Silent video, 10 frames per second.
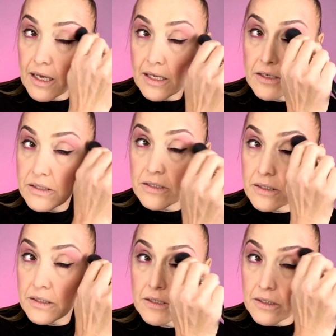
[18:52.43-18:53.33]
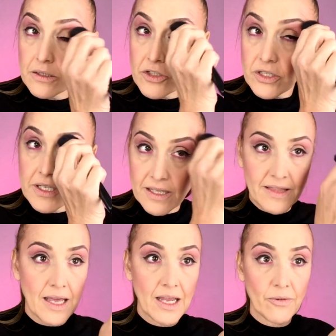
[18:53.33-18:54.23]
and just hit
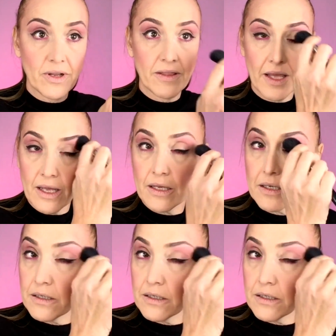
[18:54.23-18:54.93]
that area there.